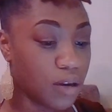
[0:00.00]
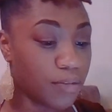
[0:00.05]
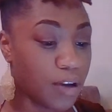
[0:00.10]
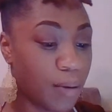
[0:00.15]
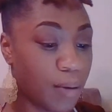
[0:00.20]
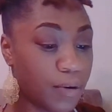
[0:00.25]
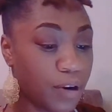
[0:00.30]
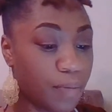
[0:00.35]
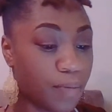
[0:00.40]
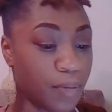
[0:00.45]

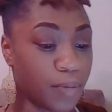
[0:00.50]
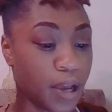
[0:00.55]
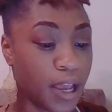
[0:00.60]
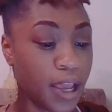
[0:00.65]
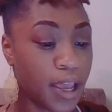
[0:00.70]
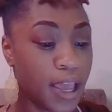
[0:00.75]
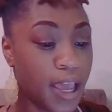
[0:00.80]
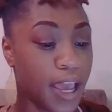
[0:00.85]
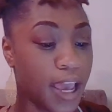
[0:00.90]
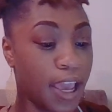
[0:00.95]
Coming up
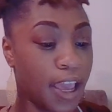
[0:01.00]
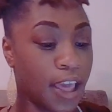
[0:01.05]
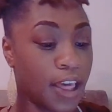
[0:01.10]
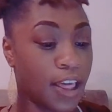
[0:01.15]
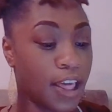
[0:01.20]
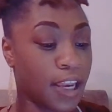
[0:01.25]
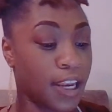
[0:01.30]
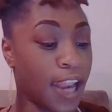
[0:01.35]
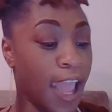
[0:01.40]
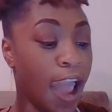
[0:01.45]
on
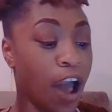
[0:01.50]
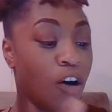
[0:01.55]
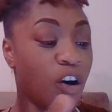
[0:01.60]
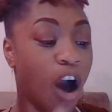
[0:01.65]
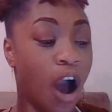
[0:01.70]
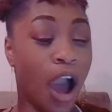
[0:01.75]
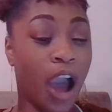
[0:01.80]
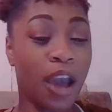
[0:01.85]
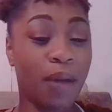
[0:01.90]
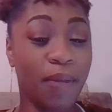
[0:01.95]
and now
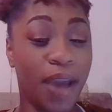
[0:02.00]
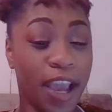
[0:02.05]
I'm